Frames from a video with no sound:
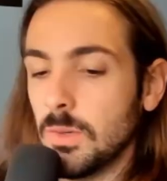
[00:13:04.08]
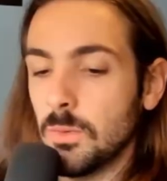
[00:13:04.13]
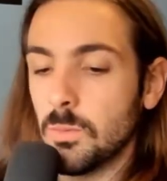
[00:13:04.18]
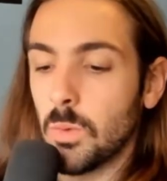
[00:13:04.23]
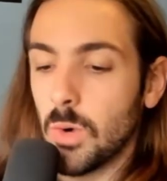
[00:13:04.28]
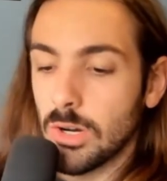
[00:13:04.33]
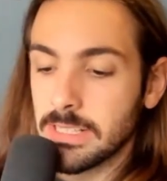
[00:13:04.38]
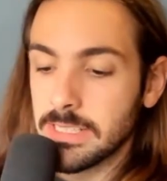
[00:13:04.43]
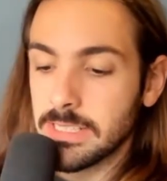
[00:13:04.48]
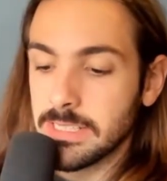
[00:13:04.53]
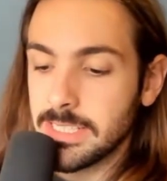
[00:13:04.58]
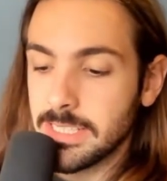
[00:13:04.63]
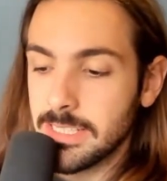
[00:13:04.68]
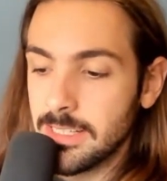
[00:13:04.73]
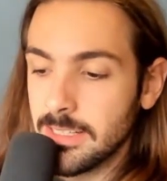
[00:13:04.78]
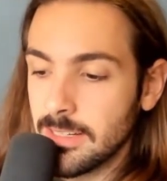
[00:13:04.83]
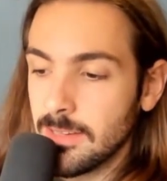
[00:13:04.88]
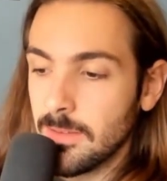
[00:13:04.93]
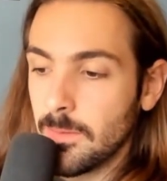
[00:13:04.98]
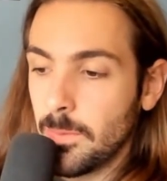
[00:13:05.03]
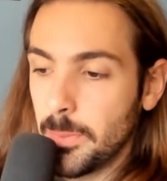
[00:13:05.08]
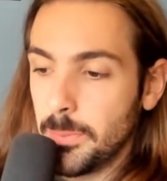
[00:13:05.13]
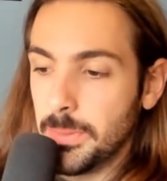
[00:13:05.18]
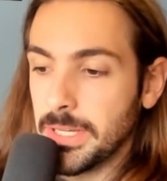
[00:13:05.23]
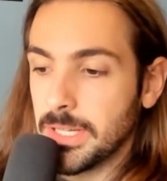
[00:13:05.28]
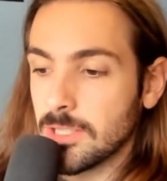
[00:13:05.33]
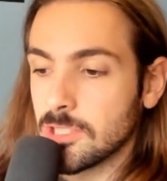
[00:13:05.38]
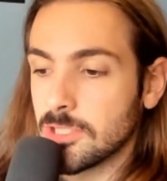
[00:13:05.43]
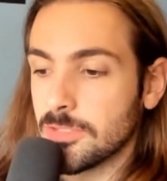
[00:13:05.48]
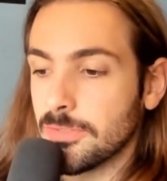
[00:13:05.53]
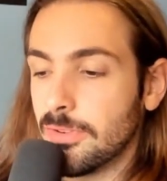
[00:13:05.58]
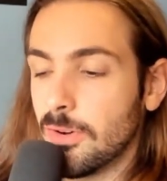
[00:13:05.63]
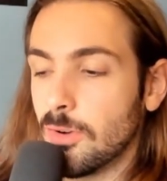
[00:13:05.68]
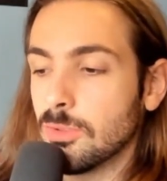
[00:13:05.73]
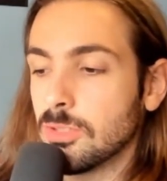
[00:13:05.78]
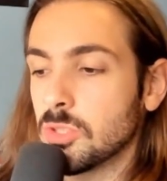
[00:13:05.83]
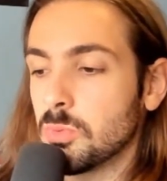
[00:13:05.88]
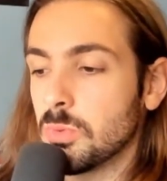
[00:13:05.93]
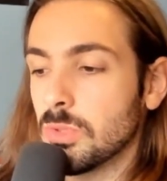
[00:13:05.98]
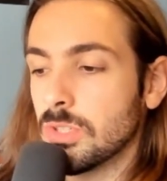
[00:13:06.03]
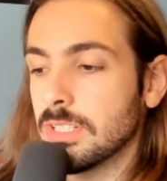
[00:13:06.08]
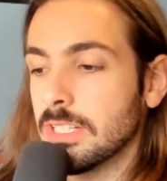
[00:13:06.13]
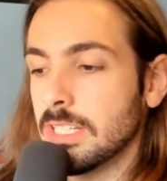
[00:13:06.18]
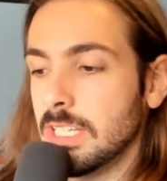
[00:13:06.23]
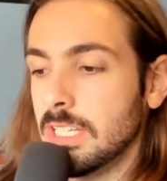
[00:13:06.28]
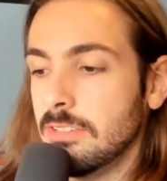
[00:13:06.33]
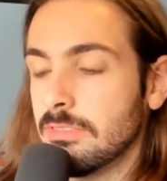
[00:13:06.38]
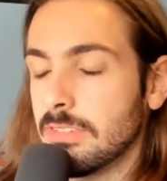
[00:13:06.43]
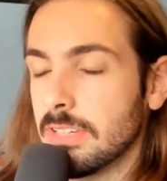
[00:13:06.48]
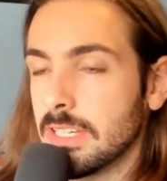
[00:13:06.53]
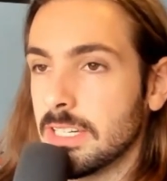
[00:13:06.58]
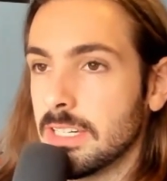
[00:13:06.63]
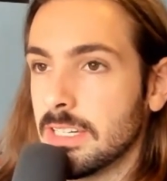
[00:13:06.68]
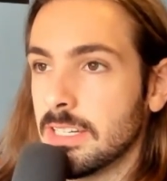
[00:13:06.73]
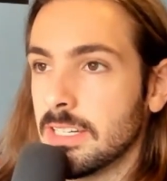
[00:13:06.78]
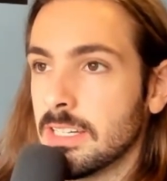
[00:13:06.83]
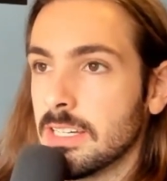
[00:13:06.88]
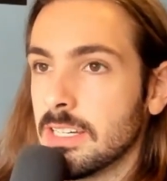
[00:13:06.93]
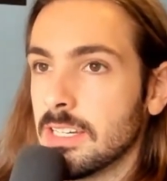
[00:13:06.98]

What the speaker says: warranted because folks weren't even